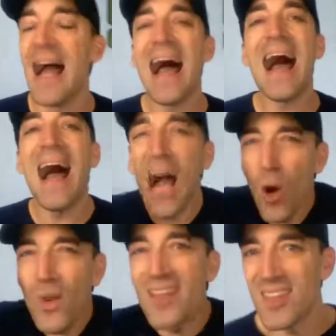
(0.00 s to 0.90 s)

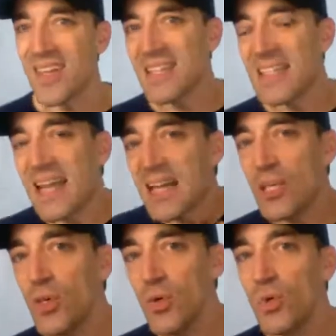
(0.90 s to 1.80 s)
How is it
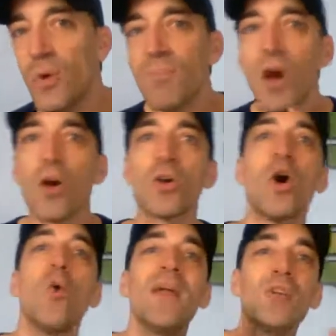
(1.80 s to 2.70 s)
that you are
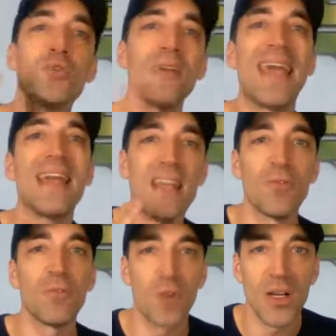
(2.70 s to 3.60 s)
going to get
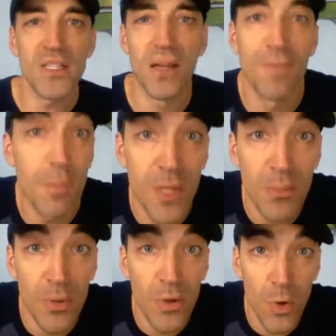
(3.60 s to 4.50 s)
in front of the
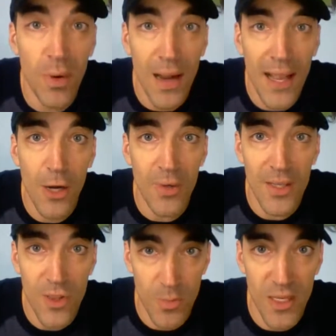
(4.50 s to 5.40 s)
people who are
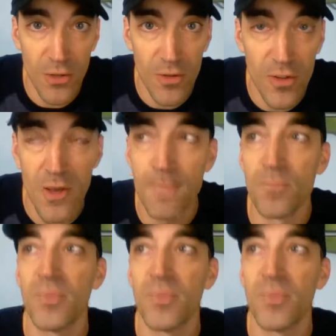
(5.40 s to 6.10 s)
hiring speakers?